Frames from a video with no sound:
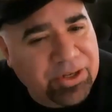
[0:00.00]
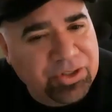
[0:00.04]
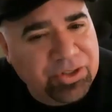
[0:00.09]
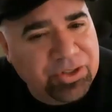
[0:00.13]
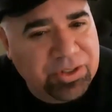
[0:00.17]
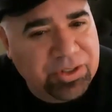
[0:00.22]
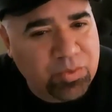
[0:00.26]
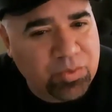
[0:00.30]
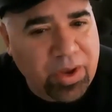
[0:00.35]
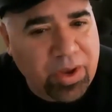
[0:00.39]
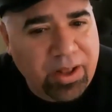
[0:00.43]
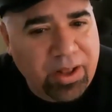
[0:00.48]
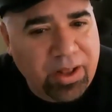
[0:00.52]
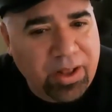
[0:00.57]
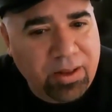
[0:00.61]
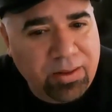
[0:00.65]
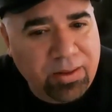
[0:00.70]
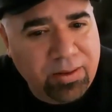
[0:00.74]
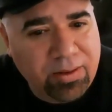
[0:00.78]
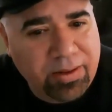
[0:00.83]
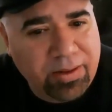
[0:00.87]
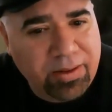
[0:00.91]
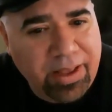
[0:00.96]
as
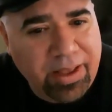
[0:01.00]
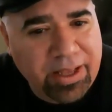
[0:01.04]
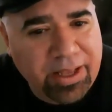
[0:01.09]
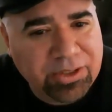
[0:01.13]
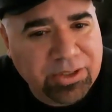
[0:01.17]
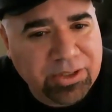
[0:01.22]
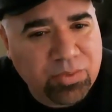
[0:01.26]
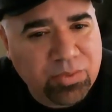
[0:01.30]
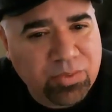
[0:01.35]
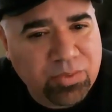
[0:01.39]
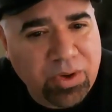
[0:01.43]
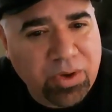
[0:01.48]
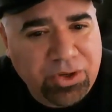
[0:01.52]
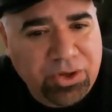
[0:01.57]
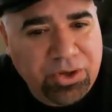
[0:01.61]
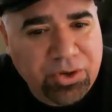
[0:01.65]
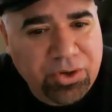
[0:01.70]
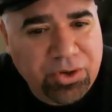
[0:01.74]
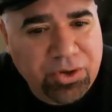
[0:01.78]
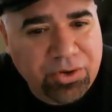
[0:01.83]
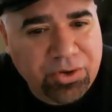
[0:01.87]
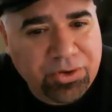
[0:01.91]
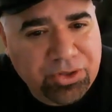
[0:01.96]
well as what
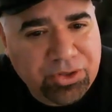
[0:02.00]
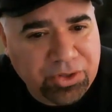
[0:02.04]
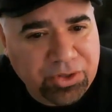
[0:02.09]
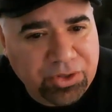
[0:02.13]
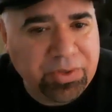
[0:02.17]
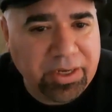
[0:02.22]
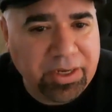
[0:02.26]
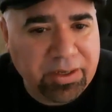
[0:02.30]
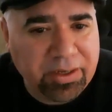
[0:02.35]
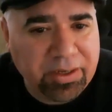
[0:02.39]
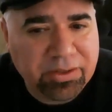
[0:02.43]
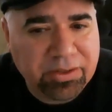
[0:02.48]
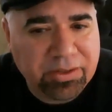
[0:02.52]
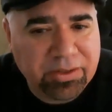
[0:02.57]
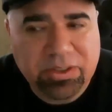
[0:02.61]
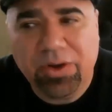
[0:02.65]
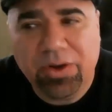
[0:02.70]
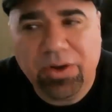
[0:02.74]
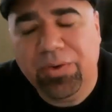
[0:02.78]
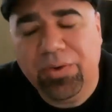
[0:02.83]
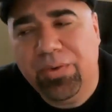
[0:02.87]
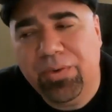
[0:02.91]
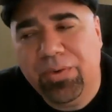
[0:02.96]
you're shooting.
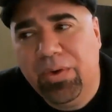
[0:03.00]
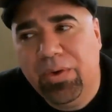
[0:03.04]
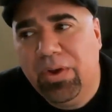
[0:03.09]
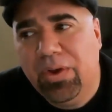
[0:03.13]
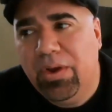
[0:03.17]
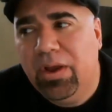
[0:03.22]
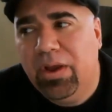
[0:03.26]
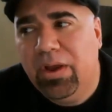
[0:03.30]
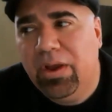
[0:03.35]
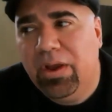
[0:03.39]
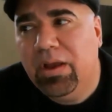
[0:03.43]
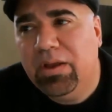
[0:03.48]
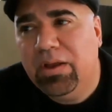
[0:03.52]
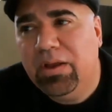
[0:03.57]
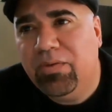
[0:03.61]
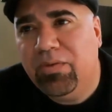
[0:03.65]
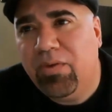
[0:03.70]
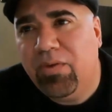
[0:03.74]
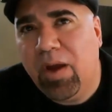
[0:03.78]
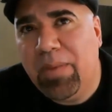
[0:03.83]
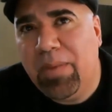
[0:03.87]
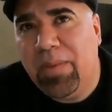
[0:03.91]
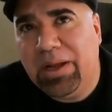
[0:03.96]
So
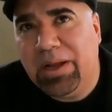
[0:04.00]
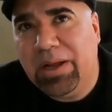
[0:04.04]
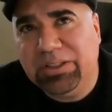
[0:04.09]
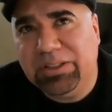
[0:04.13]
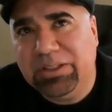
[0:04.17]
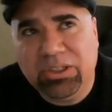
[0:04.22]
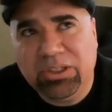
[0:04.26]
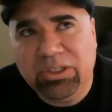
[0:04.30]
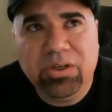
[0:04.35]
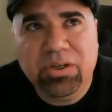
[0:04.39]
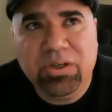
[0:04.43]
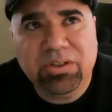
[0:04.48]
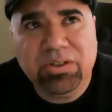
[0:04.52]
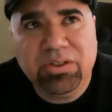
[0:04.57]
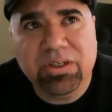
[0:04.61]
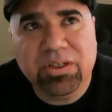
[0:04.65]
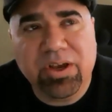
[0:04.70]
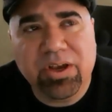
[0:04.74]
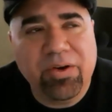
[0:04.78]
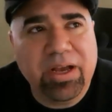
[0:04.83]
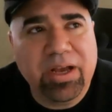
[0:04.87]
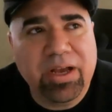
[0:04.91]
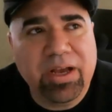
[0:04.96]
about 2 years
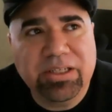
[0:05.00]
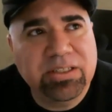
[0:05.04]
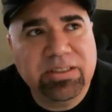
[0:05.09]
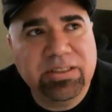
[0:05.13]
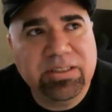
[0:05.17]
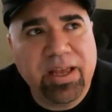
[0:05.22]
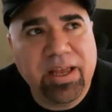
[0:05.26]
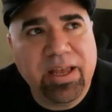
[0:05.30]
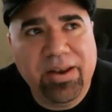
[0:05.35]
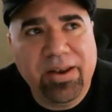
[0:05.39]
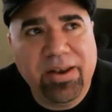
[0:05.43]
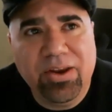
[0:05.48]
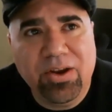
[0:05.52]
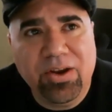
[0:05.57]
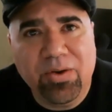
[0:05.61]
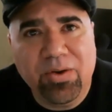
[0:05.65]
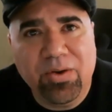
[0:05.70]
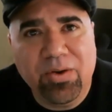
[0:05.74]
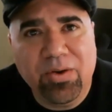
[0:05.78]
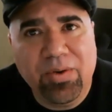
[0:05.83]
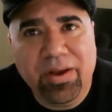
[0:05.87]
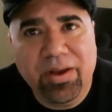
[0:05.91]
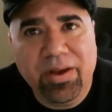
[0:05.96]
ago, I just said, you
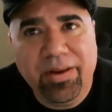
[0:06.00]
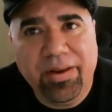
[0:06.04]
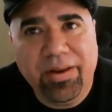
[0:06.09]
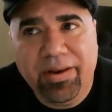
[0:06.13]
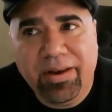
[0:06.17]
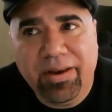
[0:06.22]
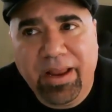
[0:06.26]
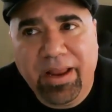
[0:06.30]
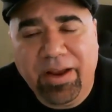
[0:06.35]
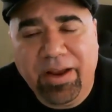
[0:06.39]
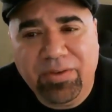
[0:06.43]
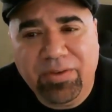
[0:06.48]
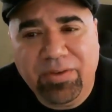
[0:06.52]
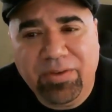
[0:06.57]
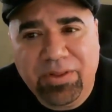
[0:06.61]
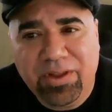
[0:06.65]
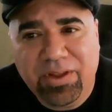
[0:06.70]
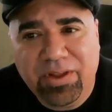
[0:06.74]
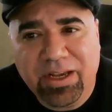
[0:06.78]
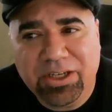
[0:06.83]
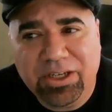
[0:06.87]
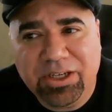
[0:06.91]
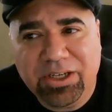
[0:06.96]
know what?
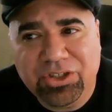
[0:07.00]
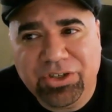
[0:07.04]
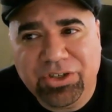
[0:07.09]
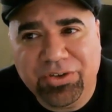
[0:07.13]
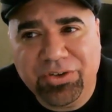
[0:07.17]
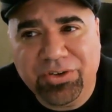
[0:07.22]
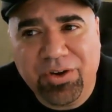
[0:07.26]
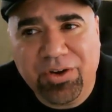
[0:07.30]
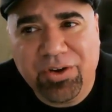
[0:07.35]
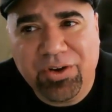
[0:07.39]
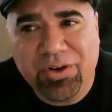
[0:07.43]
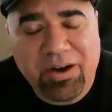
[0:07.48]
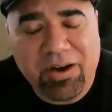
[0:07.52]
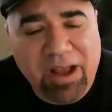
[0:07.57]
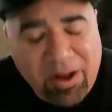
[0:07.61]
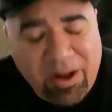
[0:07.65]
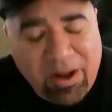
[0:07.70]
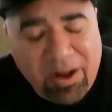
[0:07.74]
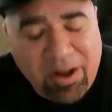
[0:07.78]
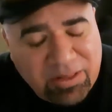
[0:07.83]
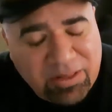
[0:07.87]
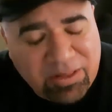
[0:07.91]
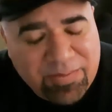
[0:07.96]
Everything I shoot, no matter
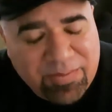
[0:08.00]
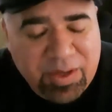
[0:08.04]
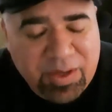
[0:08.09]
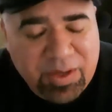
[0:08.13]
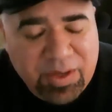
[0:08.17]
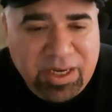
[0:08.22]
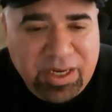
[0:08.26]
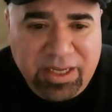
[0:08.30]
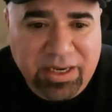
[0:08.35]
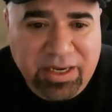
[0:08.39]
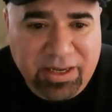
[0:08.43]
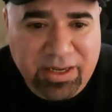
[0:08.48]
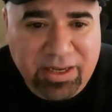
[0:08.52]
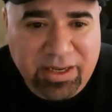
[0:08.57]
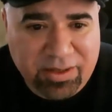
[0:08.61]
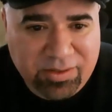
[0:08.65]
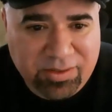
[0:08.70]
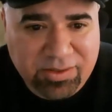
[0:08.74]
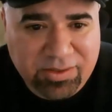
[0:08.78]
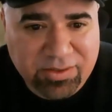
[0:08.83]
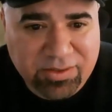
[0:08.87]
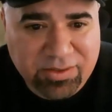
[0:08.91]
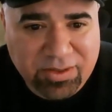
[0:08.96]
how limiting it
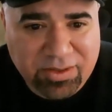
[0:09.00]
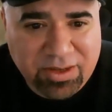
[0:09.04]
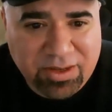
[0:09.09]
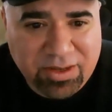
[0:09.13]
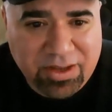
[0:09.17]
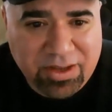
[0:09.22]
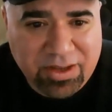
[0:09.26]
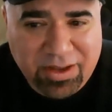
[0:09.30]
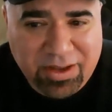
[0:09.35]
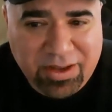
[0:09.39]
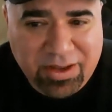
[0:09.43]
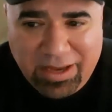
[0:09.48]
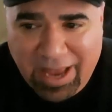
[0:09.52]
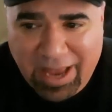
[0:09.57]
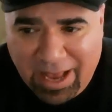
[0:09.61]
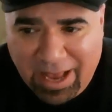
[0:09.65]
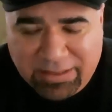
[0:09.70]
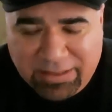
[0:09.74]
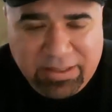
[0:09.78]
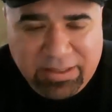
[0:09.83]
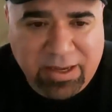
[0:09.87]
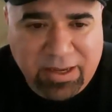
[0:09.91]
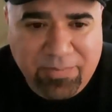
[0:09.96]
is,
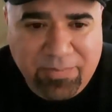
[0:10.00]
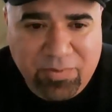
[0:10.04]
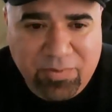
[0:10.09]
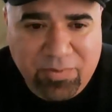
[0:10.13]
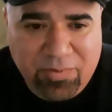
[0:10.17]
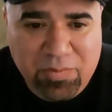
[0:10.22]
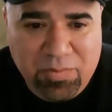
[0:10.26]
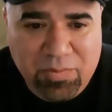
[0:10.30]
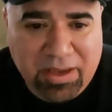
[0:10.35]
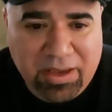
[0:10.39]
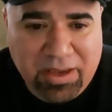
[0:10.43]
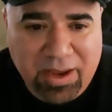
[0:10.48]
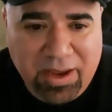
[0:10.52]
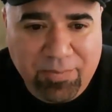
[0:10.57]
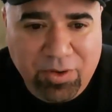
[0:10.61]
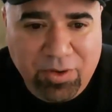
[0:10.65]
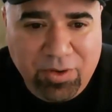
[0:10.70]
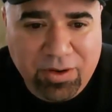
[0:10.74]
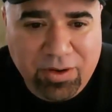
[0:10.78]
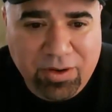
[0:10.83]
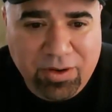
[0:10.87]
has to come from my camera.